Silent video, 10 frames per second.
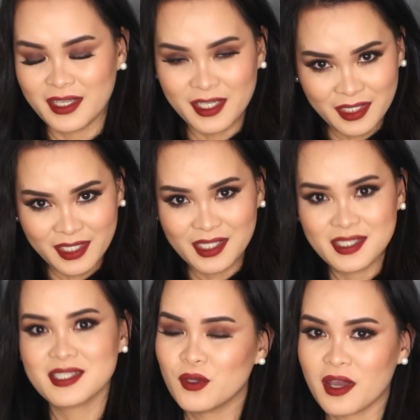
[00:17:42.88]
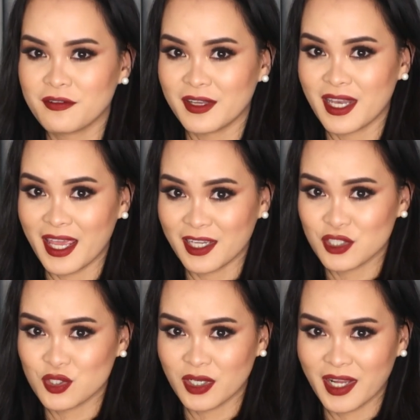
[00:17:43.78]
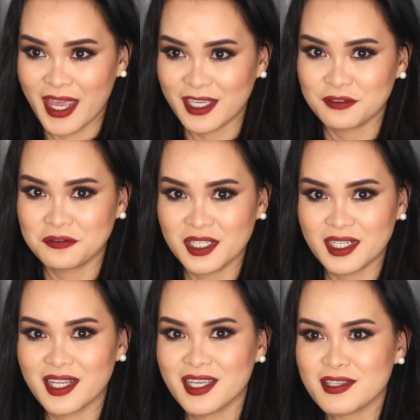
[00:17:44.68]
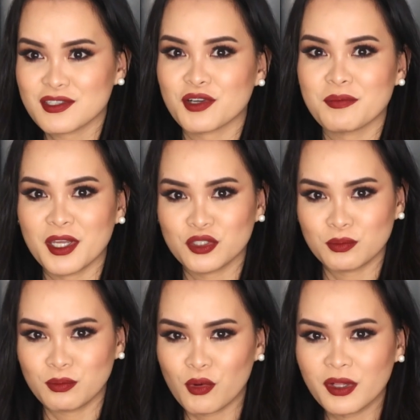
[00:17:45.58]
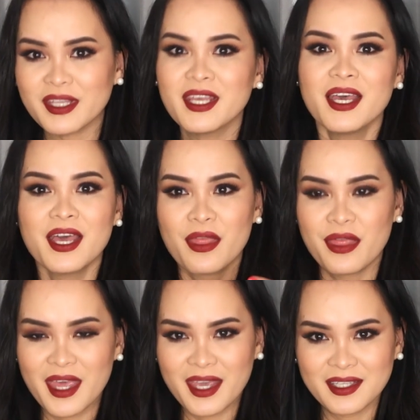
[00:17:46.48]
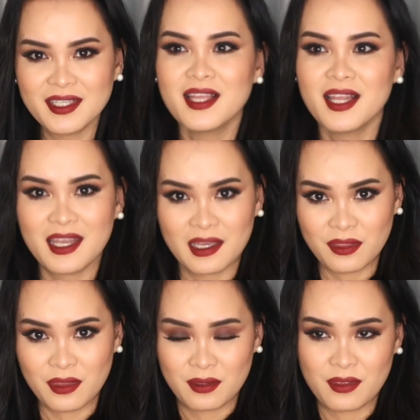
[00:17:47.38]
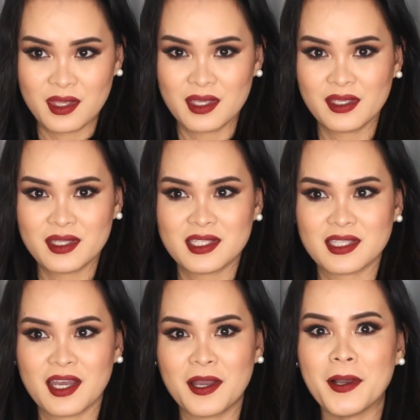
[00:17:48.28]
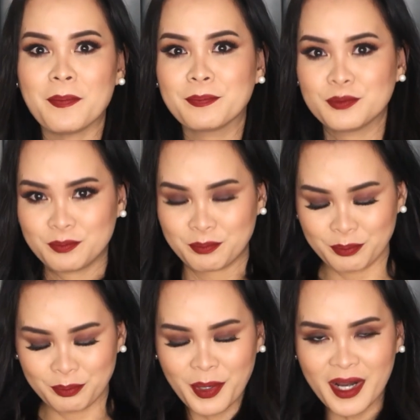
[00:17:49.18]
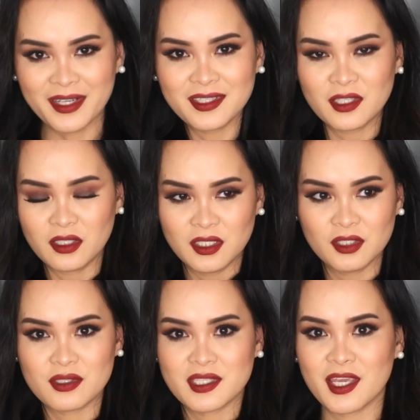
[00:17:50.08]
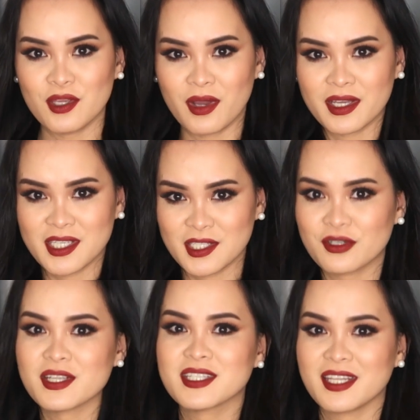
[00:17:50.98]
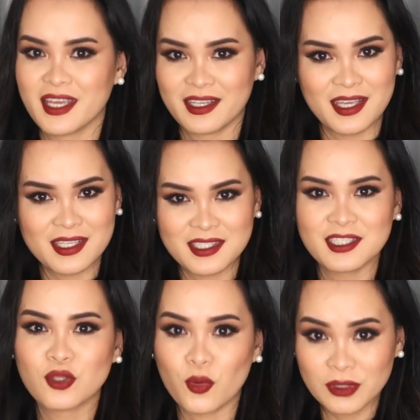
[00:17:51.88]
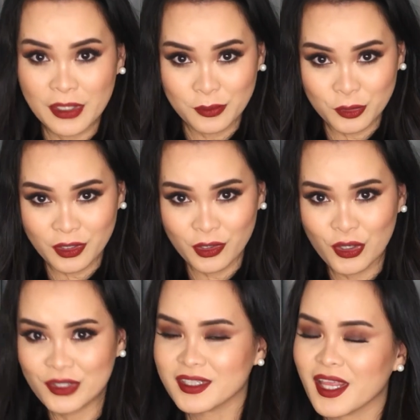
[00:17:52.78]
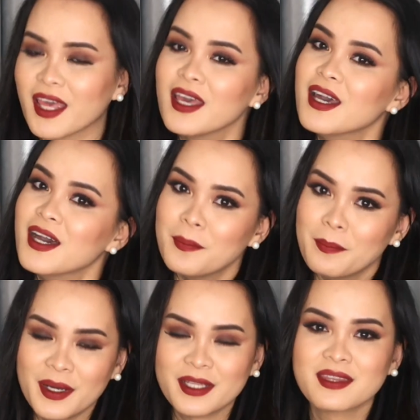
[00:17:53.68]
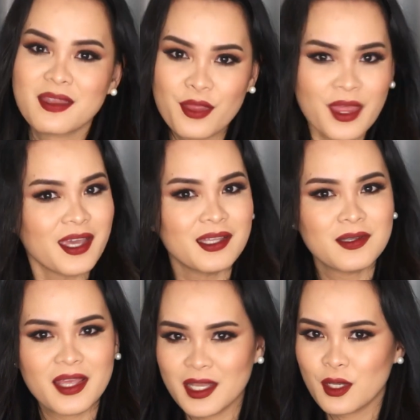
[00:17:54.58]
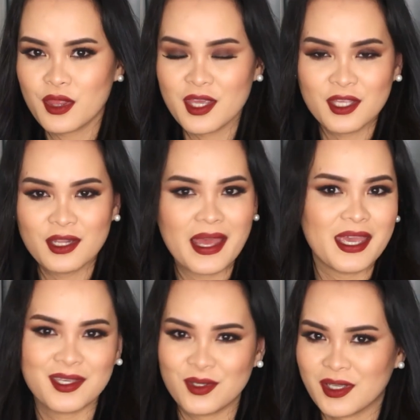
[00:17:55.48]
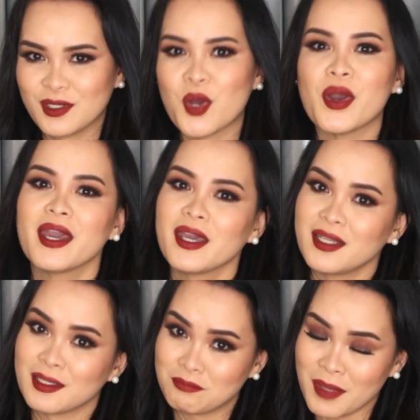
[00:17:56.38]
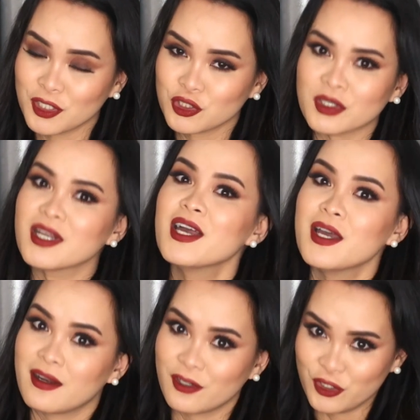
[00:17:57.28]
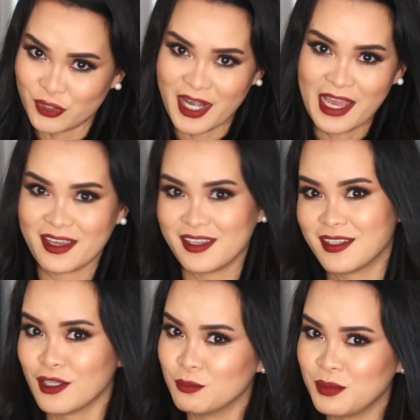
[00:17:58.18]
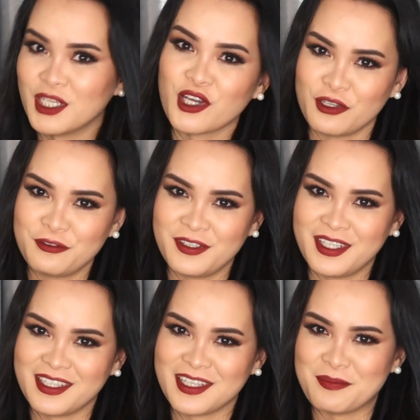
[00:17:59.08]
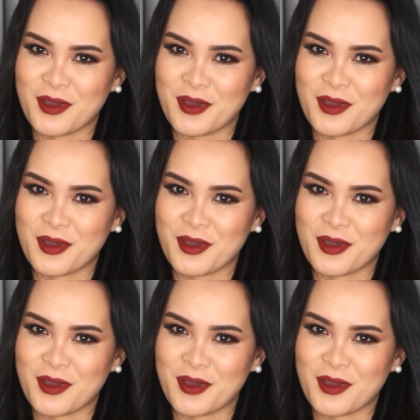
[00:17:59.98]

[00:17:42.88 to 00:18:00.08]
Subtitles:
earring. If you have an extra kind of earrings or medyo bold, then let this part dito sa iyong accessories sa necklace itong down mo ng konti. But then anything you like, you can go ahead and make sure you rock it and be confident